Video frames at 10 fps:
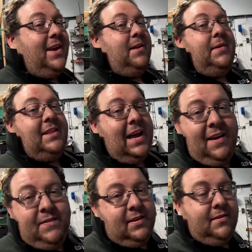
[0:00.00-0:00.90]
It'd be
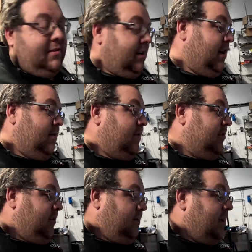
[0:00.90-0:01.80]
daft to go
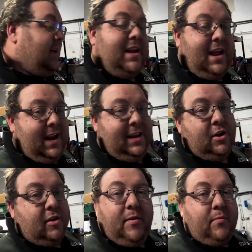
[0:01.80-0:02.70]
to
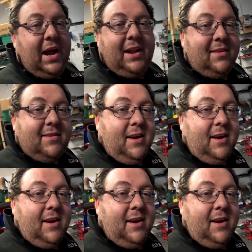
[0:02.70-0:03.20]
any other brand.